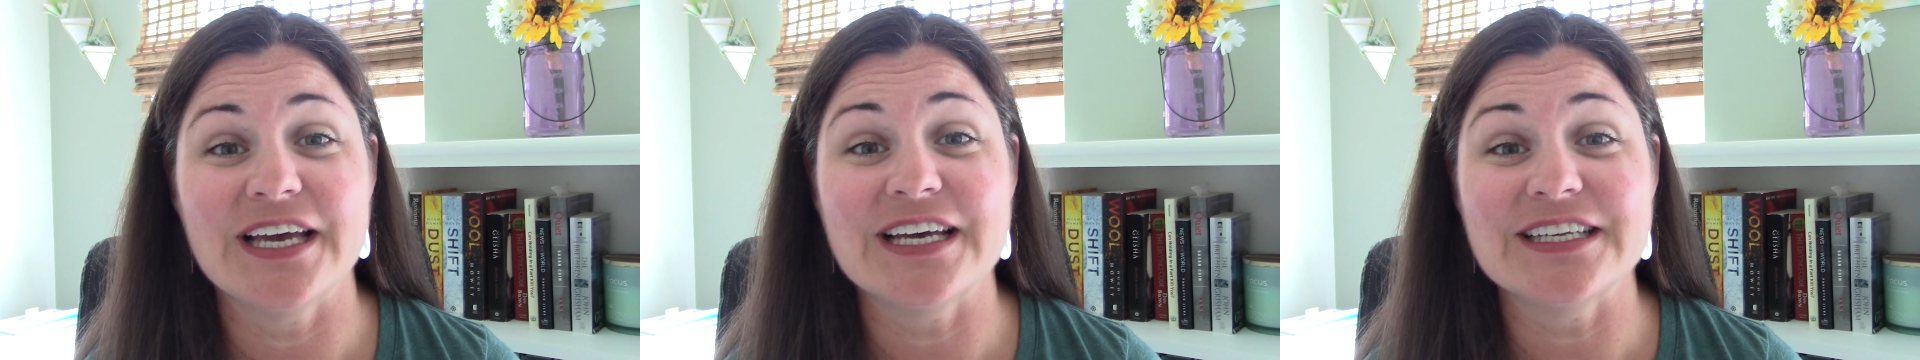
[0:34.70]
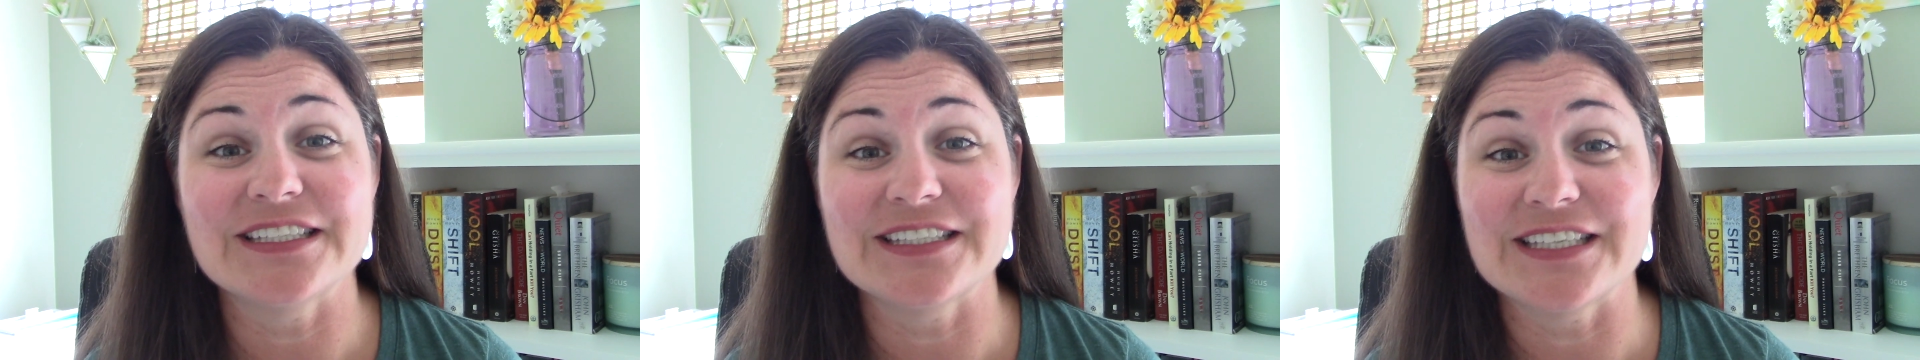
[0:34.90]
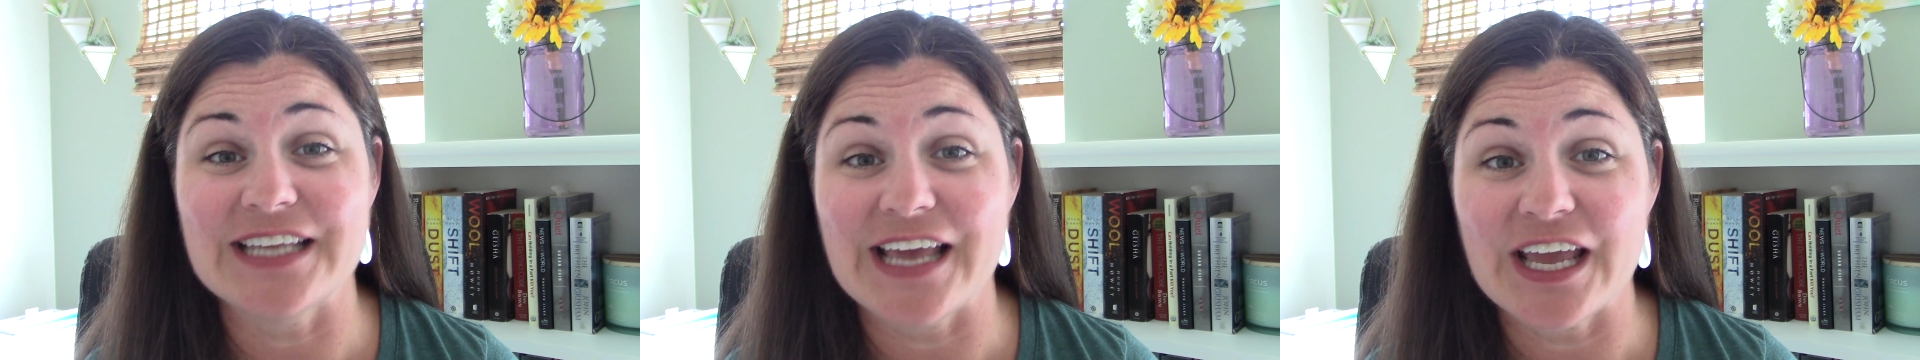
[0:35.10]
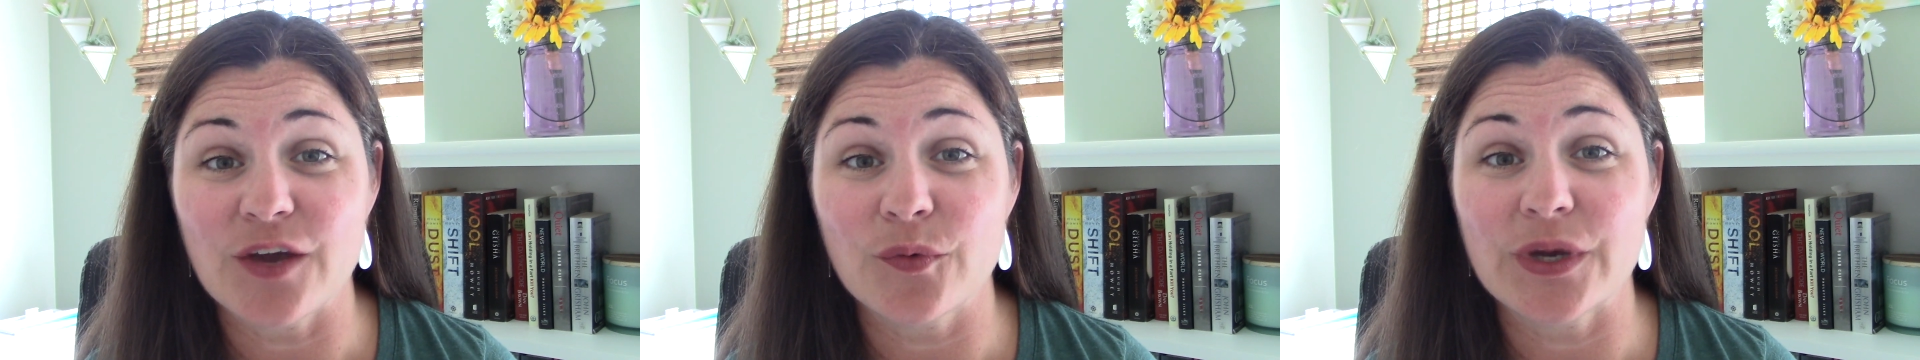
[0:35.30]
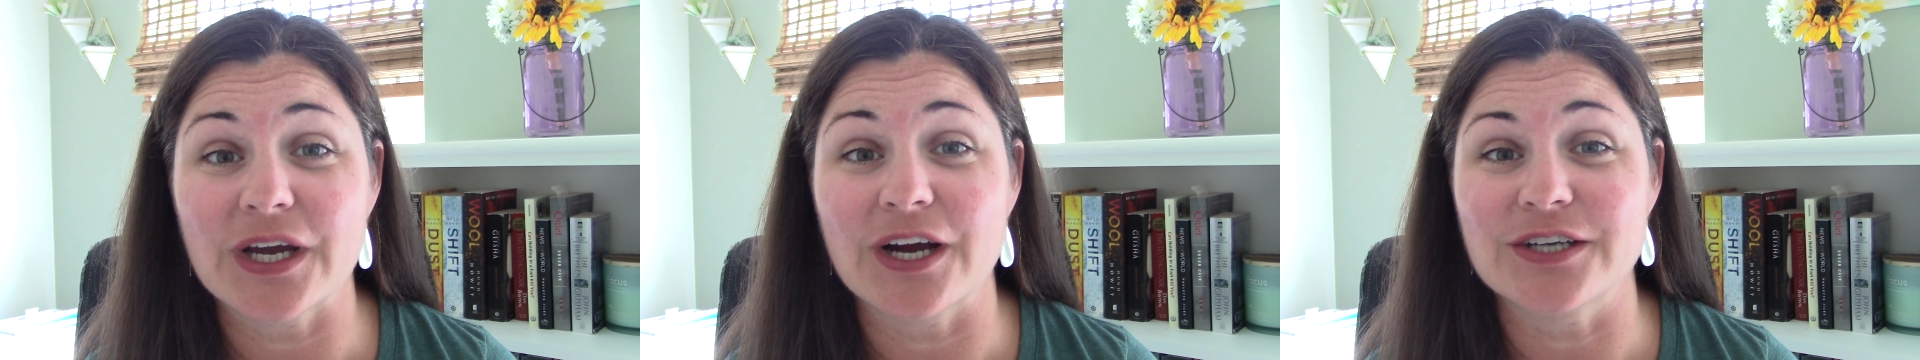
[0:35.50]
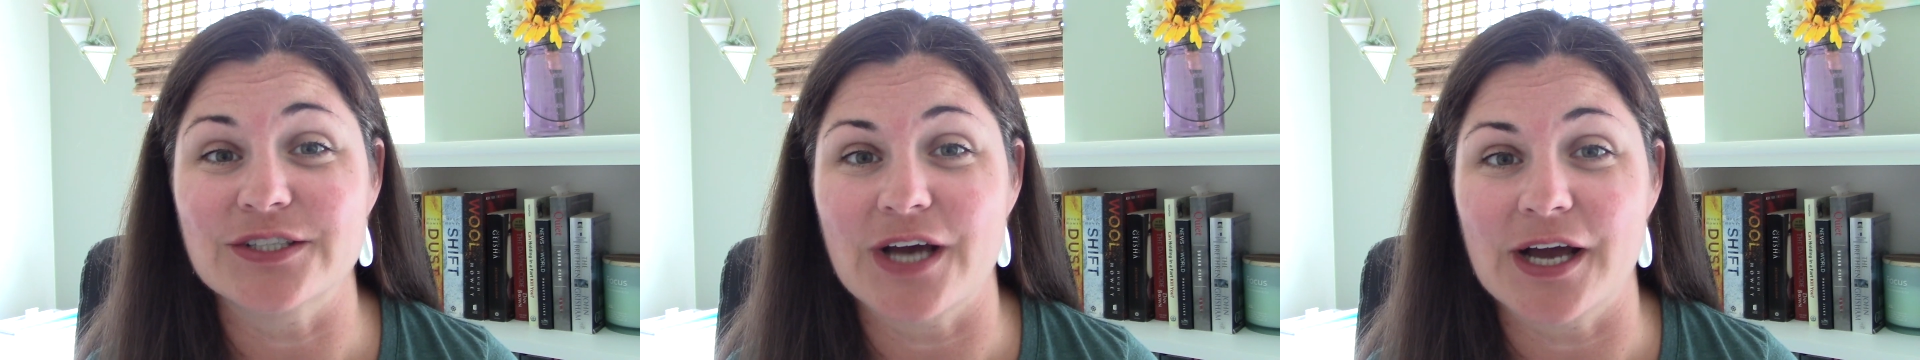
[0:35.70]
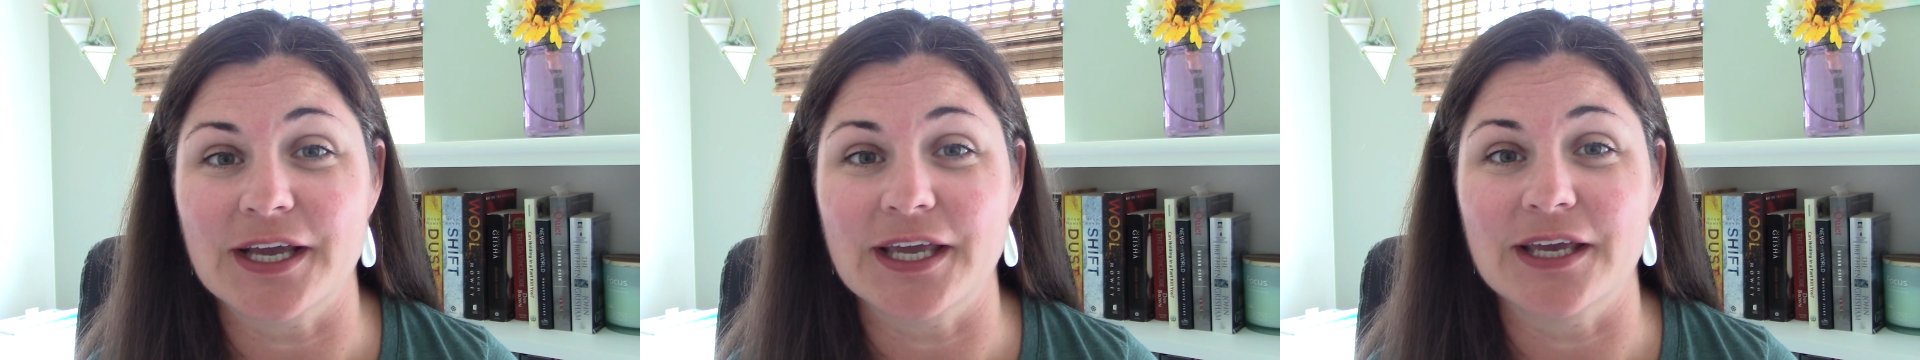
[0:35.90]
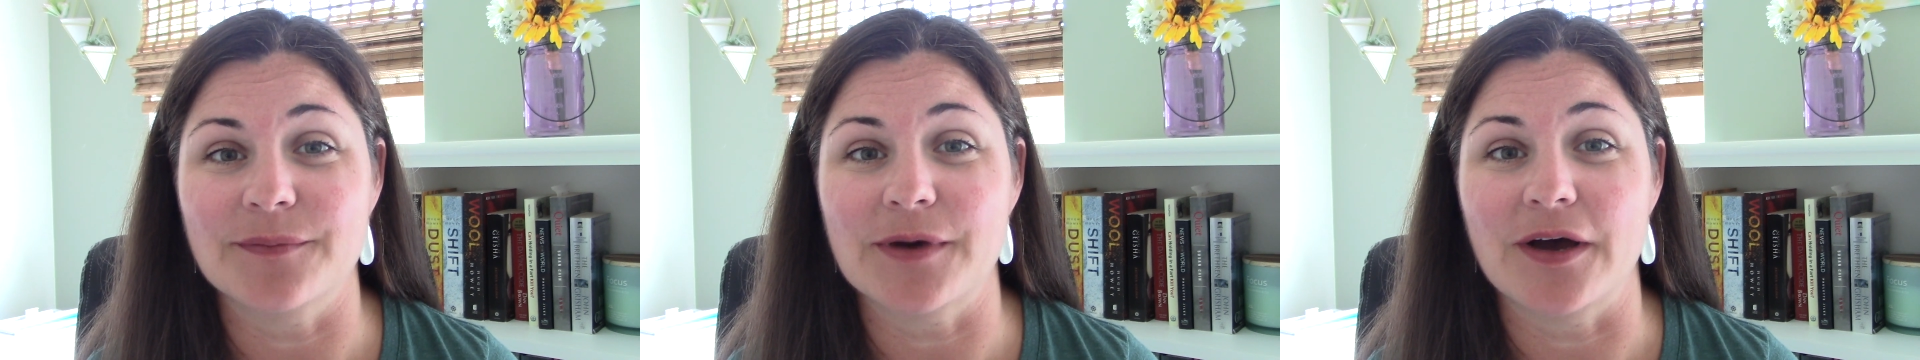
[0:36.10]
Today we are
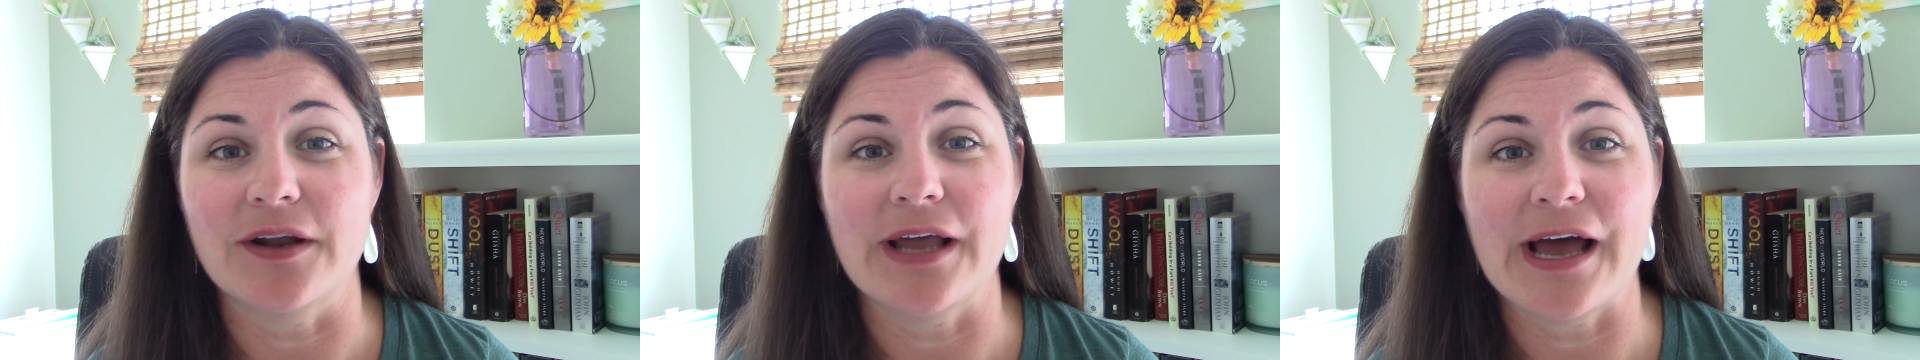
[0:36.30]
talking about